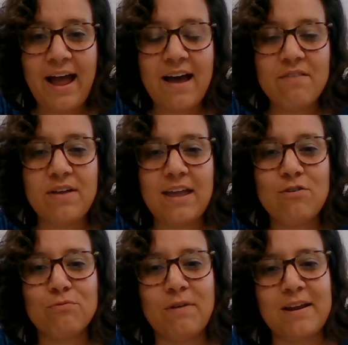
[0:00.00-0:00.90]
have a
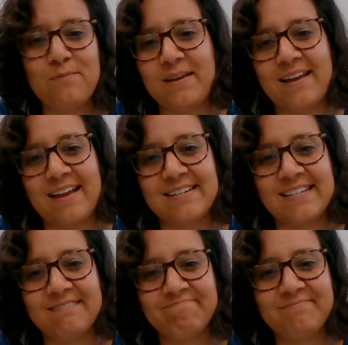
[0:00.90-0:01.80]
great
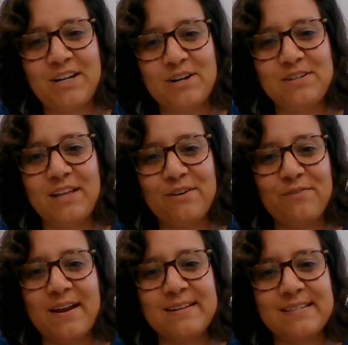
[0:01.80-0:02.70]
weekend. Talk to you later,
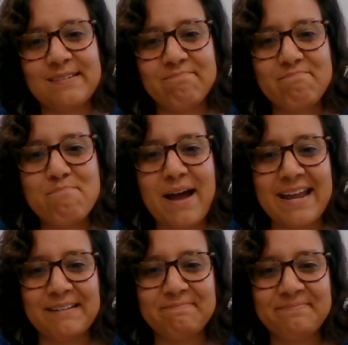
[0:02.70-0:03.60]
friends.
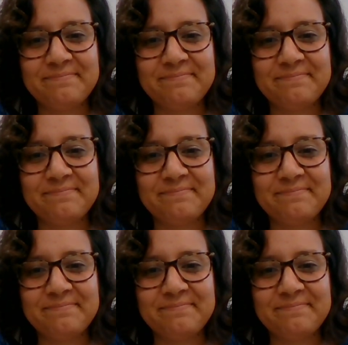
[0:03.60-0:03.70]
Bye.